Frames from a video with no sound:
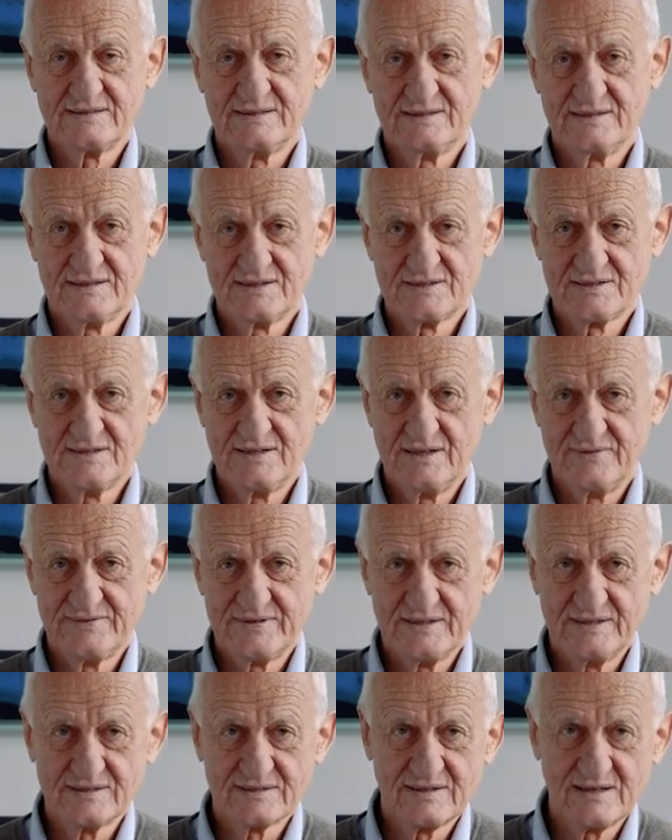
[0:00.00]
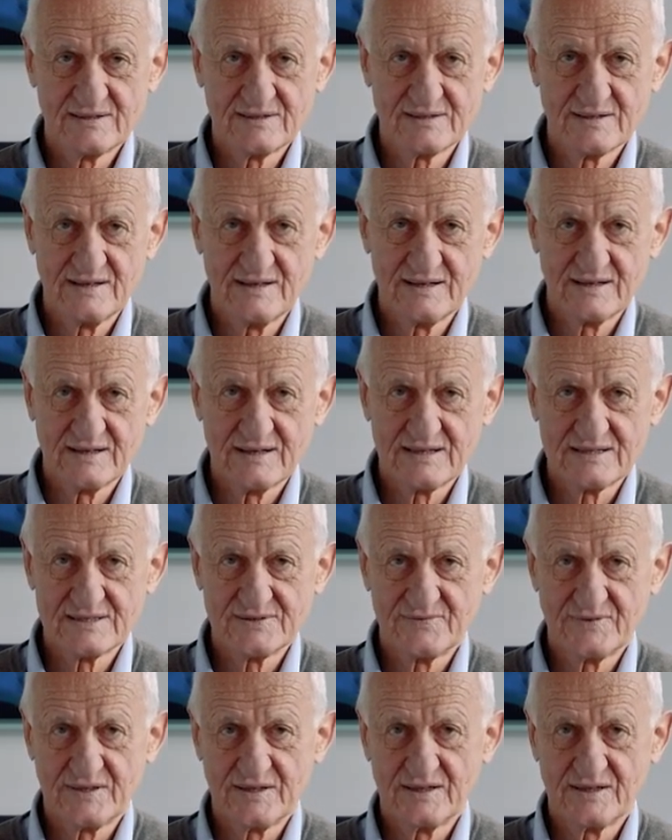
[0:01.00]
edition of the International Headache
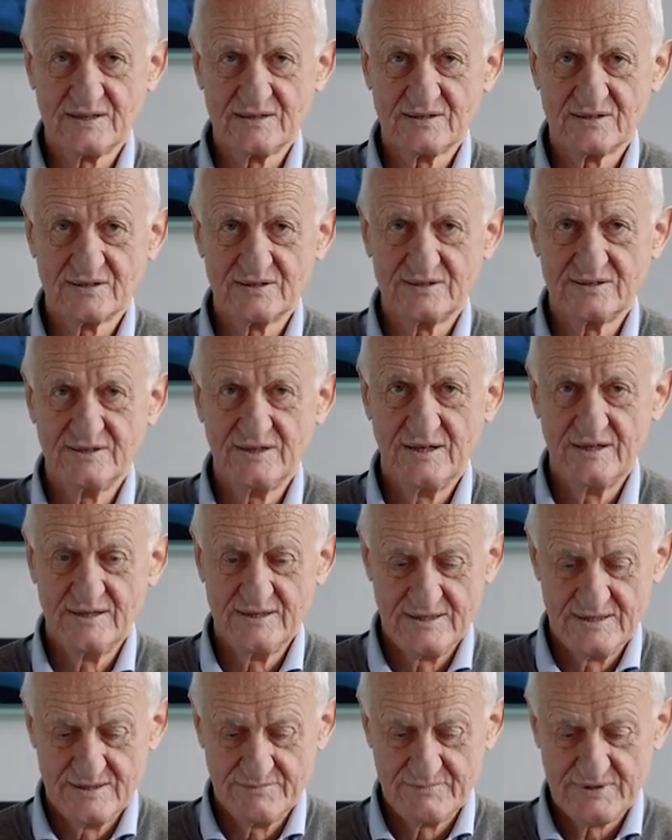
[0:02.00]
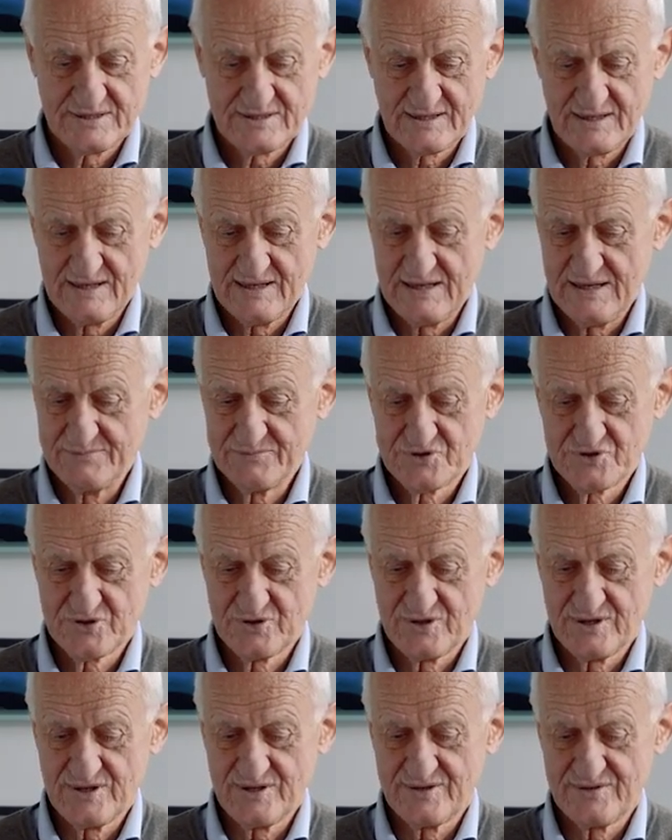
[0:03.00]
Classification. But I'm
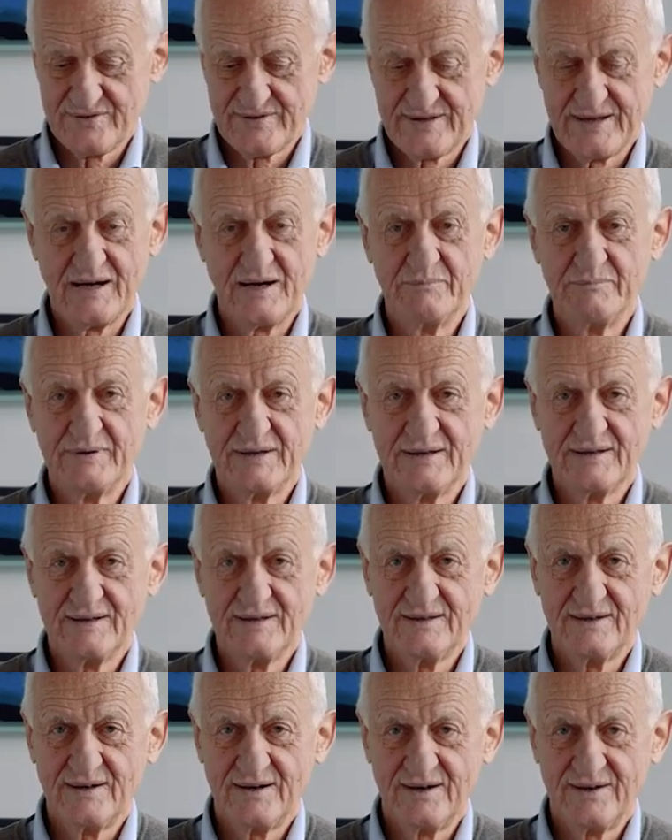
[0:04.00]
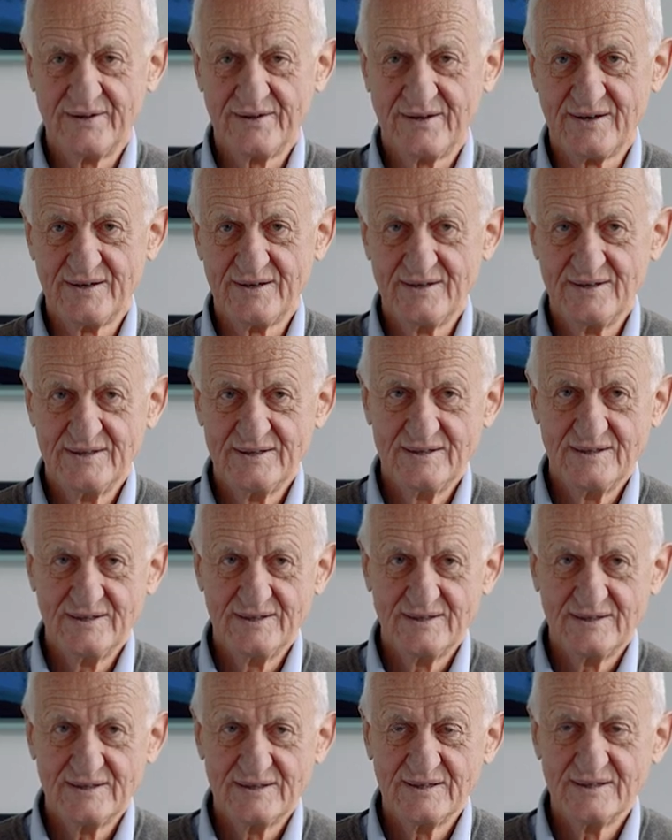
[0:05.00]
sure there are many other
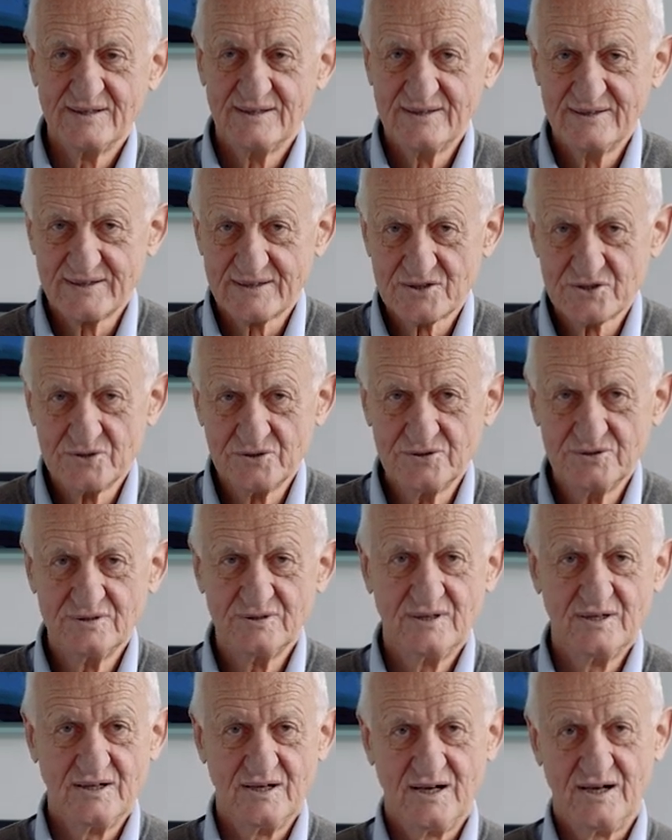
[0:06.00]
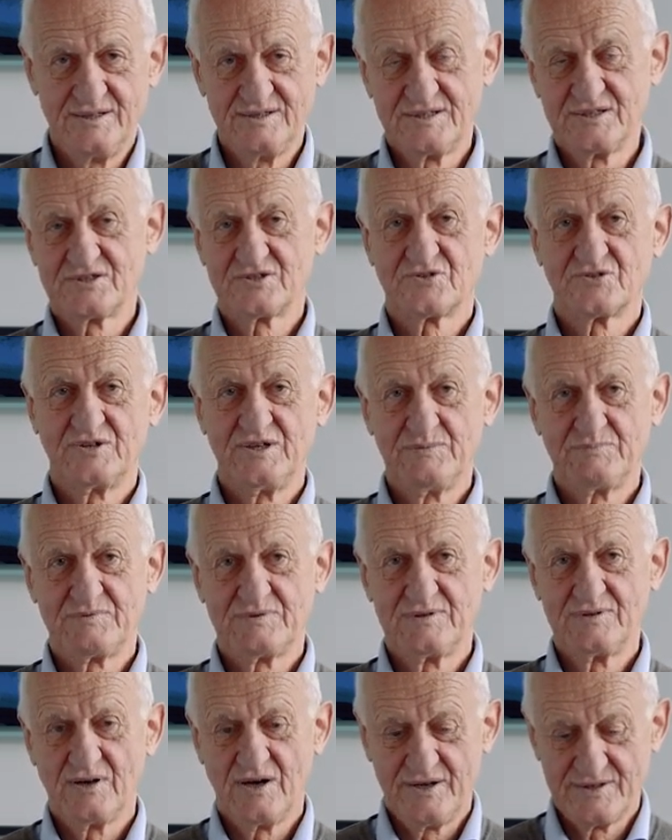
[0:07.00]
hitherto
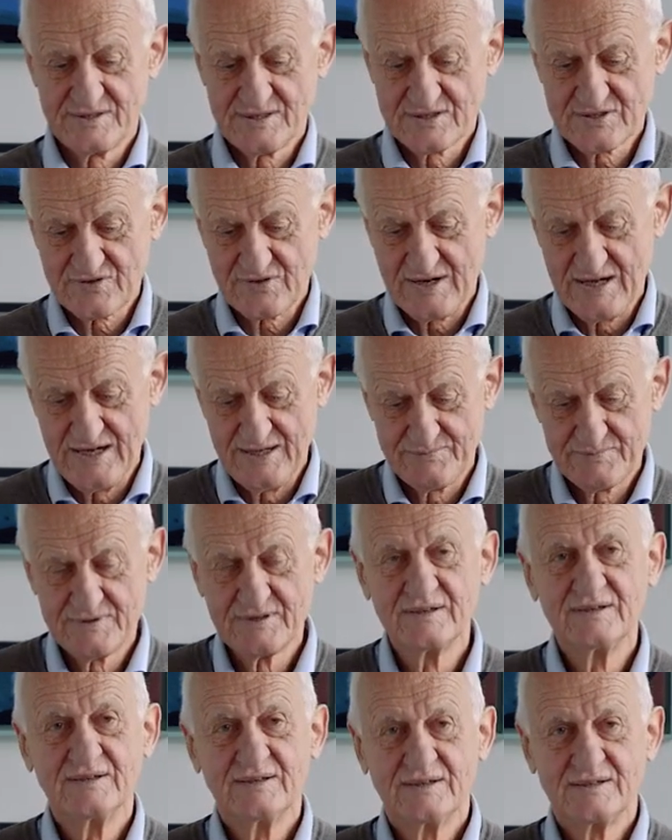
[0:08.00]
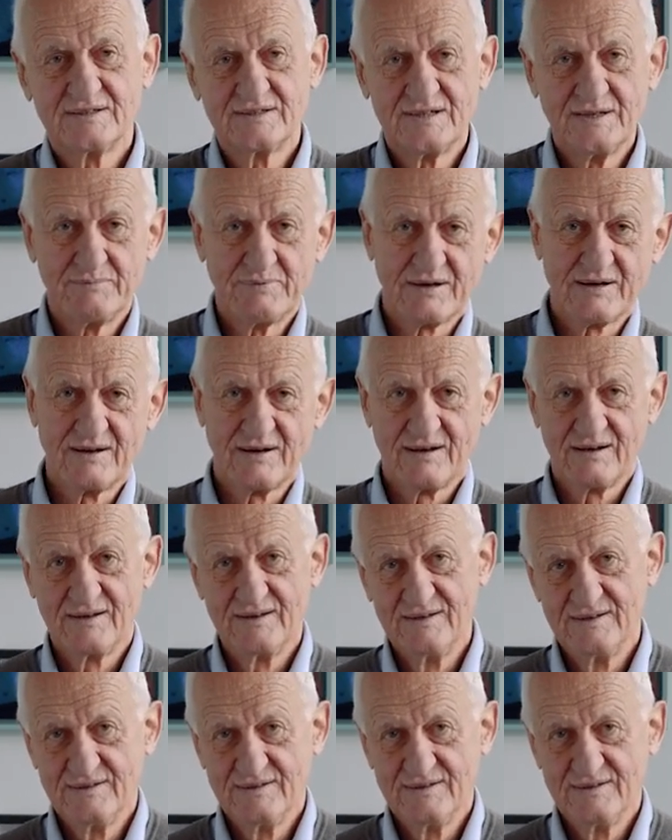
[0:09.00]
undescribed typical